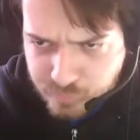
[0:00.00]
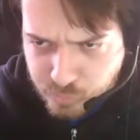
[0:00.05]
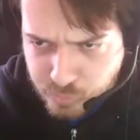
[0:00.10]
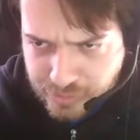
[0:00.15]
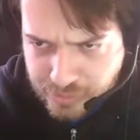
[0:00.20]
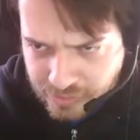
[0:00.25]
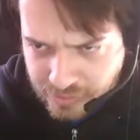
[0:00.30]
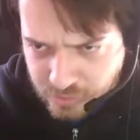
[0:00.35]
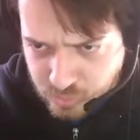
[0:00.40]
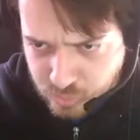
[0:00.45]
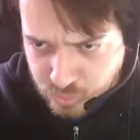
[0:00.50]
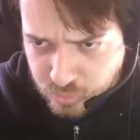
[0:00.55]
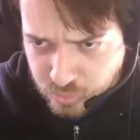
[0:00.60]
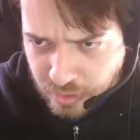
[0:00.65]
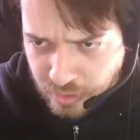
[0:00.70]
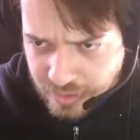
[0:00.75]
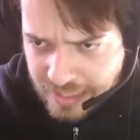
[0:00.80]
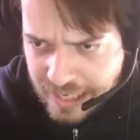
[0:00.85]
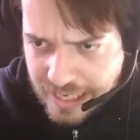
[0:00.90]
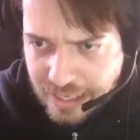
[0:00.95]
We do
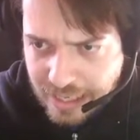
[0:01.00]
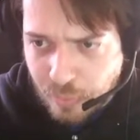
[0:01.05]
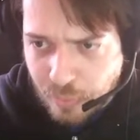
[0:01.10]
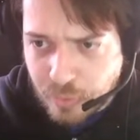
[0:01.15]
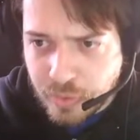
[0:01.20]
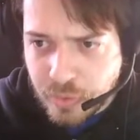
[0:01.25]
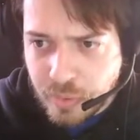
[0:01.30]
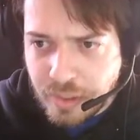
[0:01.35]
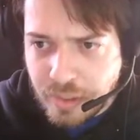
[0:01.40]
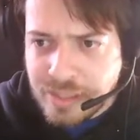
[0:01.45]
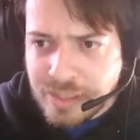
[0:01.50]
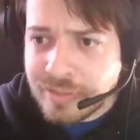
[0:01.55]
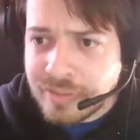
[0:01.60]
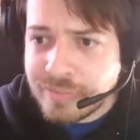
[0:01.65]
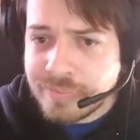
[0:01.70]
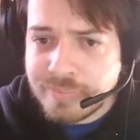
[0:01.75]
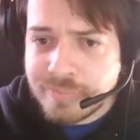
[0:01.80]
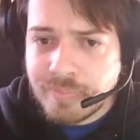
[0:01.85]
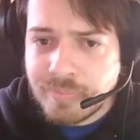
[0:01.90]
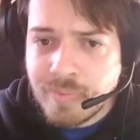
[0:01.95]
not allow null.
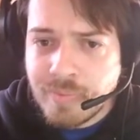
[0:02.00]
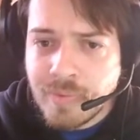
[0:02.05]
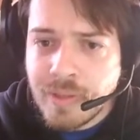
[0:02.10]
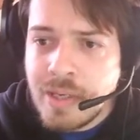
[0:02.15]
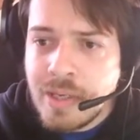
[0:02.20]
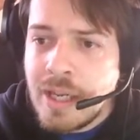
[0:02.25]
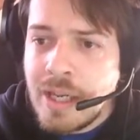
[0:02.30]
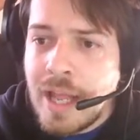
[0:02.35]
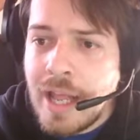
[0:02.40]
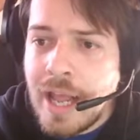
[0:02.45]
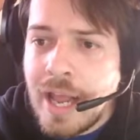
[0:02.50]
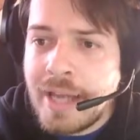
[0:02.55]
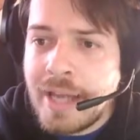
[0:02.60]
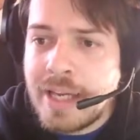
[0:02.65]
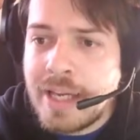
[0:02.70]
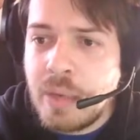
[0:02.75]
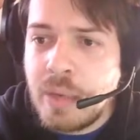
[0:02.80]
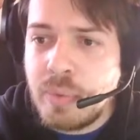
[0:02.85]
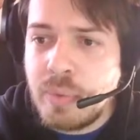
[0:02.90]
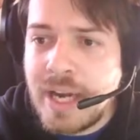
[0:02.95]
And
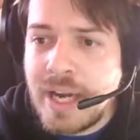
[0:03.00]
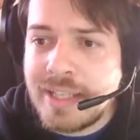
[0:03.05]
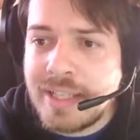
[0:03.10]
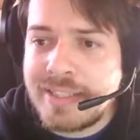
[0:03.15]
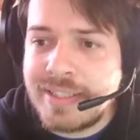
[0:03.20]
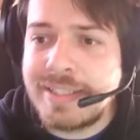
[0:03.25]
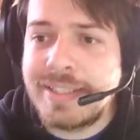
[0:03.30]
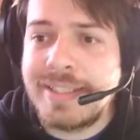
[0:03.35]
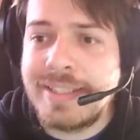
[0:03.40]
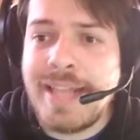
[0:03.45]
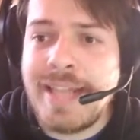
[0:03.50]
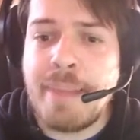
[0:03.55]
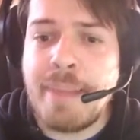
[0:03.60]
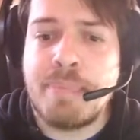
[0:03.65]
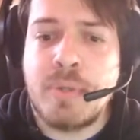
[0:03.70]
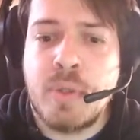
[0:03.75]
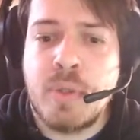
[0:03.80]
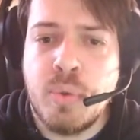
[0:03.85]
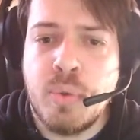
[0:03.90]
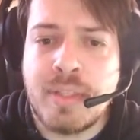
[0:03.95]
then we have tab
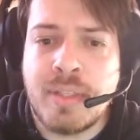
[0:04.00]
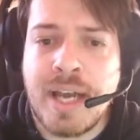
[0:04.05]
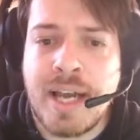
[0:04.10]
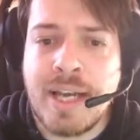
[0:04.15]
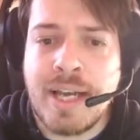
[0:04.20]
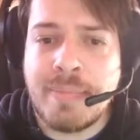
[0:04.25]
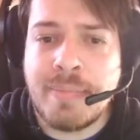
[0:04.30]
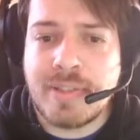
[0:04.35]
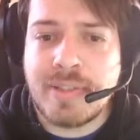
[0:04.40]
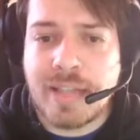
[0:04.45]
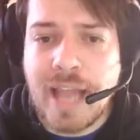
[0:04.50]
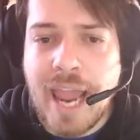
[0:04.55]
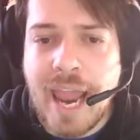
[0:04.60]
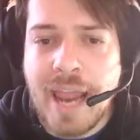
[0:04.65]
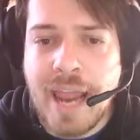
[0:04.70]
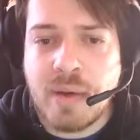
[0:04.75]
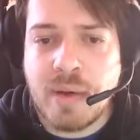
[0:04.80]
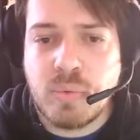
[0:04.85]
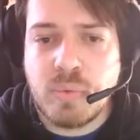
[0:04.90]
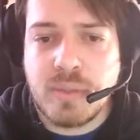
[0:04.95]
2 times,
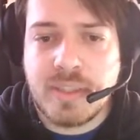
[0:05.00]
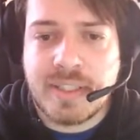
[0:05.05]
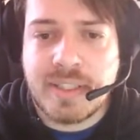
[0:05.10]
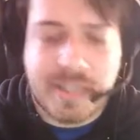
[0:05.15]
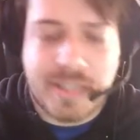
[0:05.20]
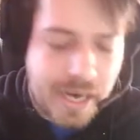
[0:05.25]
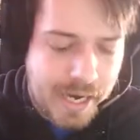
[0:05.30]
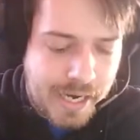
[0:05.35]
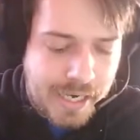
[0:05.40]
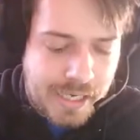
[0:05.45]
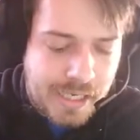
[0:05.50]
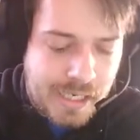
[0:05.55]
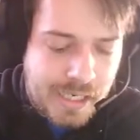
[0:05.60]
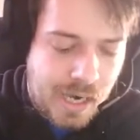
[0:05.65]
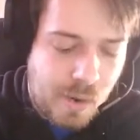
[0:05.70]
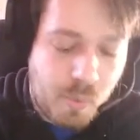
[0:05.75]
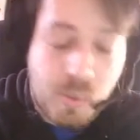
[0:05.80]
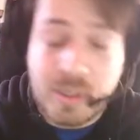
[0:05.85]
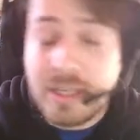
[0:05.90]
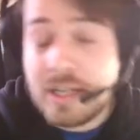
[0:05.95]
and we say
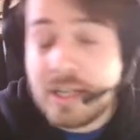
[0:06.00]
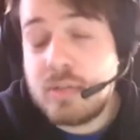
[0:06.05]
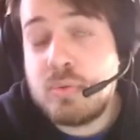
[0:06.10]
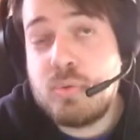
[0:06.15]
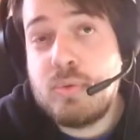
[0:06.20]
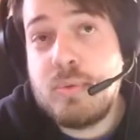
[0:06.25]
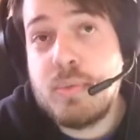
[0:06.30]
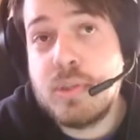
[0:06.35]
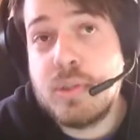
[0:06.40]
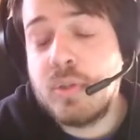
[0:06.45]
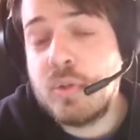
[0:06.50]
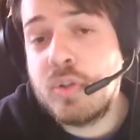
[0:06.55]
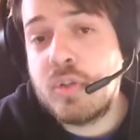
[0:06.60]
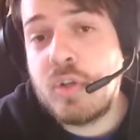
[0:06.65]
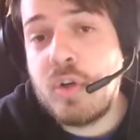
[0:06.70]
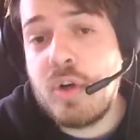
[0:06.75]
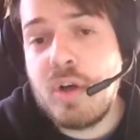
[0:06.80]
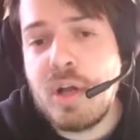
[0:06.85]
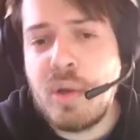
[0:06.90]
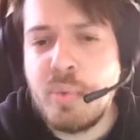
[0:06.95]
what else we want to
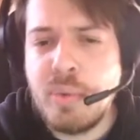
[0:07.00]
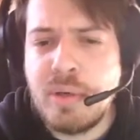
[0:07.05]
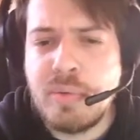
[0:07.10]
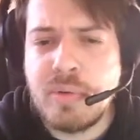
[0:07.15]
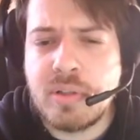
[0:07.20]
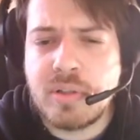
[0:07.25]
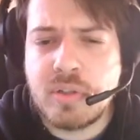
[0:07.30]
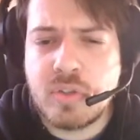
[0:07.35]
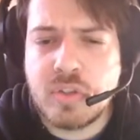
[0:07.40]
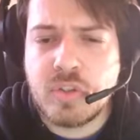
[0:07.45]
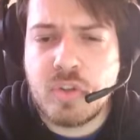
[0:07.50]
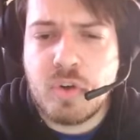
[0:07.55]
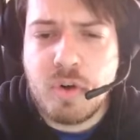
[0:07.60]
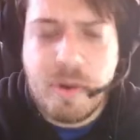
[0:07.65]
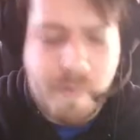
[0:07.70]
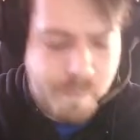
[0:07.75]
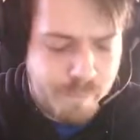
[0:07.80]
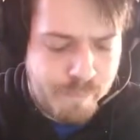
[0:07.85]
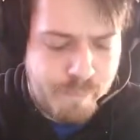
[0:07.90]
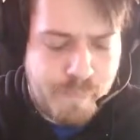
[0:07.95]
store. We want to
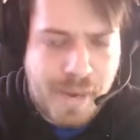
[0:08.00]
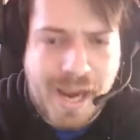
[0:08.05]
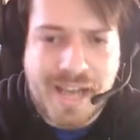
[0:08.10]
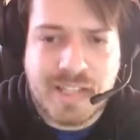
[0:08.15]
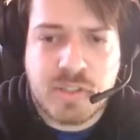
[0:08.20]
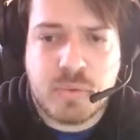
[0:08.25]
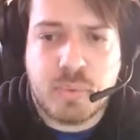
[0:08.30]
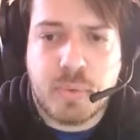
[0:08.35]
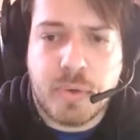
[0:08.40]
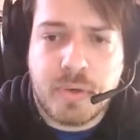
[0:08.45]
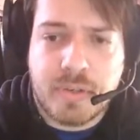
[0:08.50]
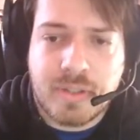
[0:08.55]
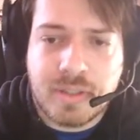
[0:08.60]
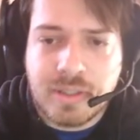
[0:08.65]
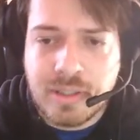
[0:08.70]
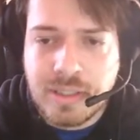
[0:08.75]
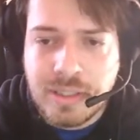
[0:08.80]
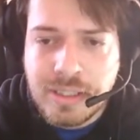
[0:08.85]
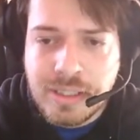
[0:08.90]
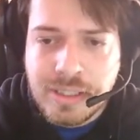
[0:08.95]
store password.
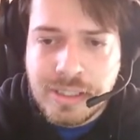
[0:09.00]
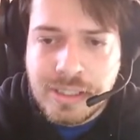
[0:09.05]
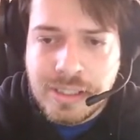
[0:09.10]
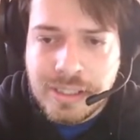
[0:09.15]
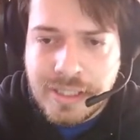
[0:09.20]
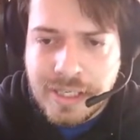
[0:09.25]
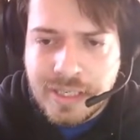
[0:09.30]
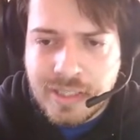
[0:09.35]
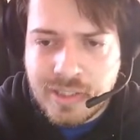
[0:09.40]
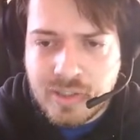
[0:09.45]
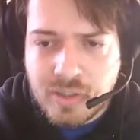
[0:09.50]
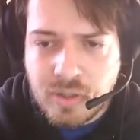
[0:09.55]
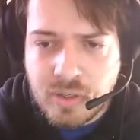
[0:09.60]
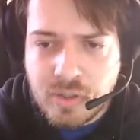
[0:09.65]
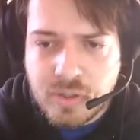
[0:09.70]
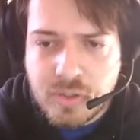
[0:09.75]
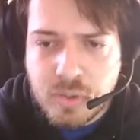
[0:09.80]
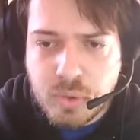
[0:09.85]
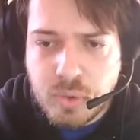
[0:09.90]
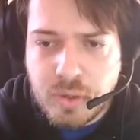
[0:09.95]
It is
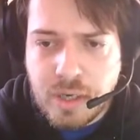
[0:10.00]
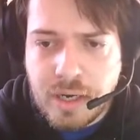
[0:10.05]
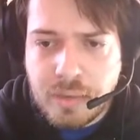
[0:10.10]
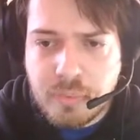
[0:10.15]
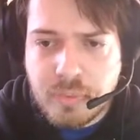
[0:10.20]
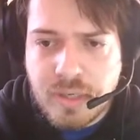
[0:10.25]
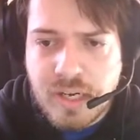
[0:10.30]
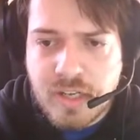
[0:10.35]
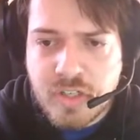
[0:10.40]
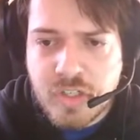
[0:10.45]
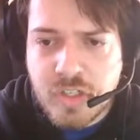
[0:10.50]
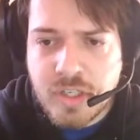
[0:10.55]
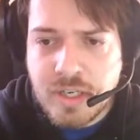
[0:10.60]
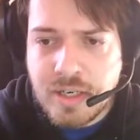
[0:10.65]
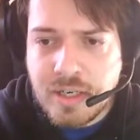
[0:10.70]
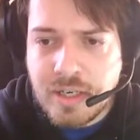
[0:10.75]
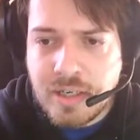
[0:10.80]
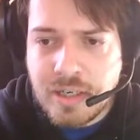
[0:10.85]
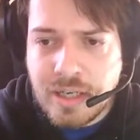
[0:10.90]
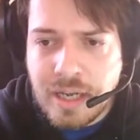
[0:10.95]
also a
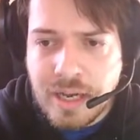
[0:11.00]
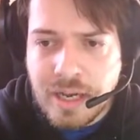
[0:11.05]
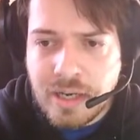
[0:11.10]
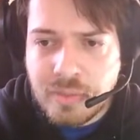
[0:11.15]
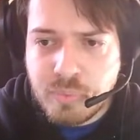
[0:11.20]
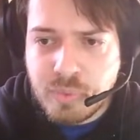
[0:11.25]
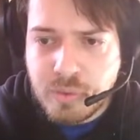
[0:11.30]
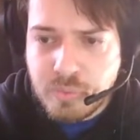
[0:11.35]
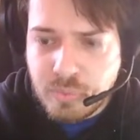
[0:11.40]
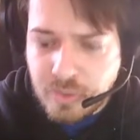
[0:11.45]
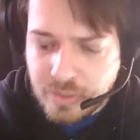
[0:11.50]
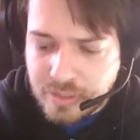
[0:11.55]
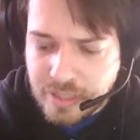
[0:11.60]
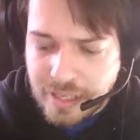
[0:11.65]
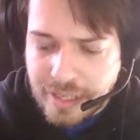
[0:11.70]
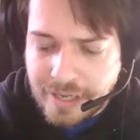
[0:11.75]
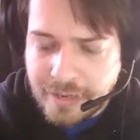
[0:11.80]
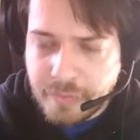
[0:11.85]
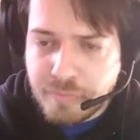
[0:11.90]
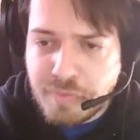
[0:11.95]
varchar, and we want a
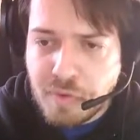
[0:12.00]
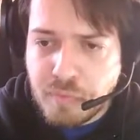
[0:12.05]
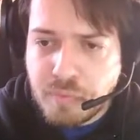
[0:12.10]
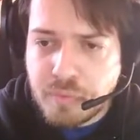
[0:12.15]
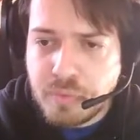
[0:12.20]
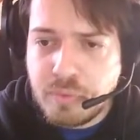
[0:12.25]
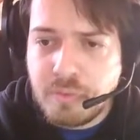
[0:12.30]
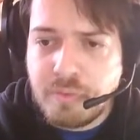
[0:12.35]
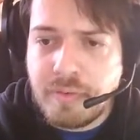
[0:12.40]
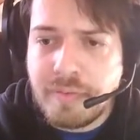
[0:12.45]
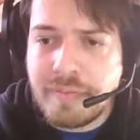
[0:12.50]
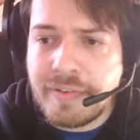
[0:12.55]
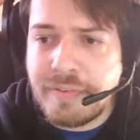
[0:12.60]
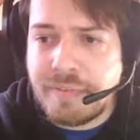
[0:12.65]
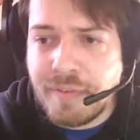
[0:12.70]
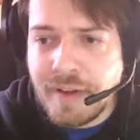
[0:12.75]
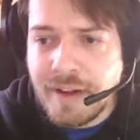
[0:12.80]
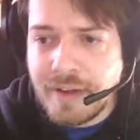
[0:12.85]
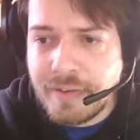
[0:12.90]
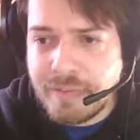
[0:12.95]
length of
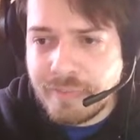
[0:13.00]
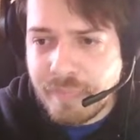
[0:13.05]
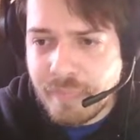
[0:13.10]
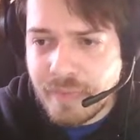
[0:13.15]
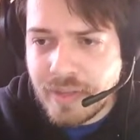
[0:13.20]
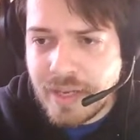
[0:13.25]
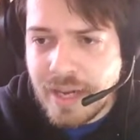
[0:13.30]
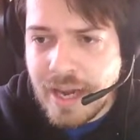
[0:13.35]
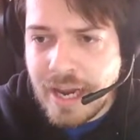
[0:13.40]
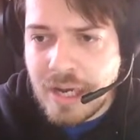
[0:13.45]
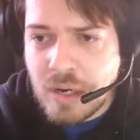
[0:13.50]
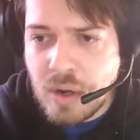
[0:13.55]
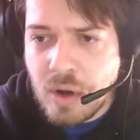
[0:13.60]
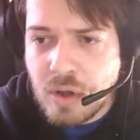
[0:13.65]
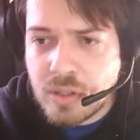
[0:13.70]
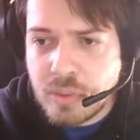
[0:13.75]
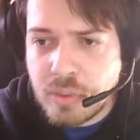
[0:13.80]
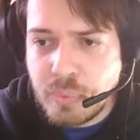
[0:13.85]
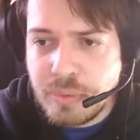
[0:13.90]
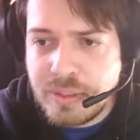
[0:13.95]
255. And
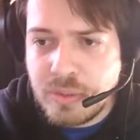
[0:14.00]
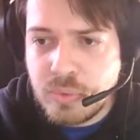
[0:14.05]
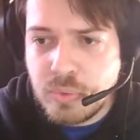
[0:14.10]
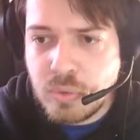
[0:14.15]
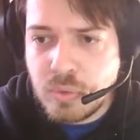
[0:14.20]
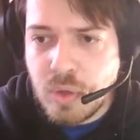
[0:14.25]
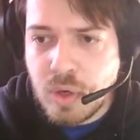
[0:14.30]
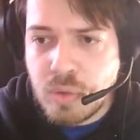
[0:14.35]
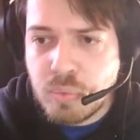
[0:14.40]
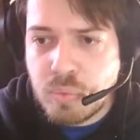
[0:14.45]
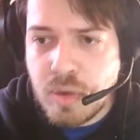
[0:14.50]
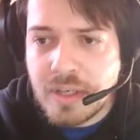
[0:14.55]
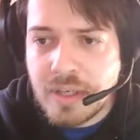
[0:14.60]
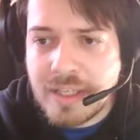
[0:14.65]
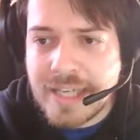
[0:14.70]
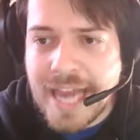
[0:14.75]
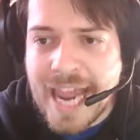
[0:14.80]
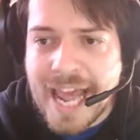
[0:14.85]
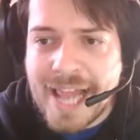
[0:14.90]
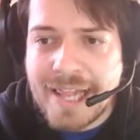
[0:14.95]
also we do not
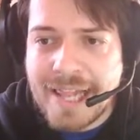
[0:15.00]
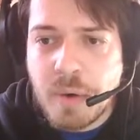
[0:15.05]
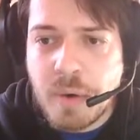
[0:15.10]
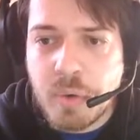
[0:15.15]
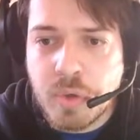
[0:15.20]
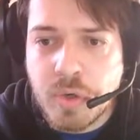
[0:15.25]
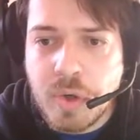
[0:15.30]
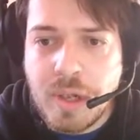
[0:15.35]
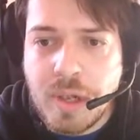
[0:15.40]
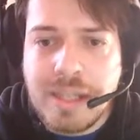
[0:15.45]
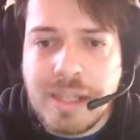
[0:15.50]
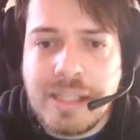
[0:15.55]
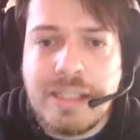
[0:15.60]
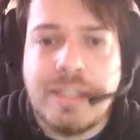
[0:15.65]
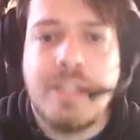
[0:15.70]
want allow null.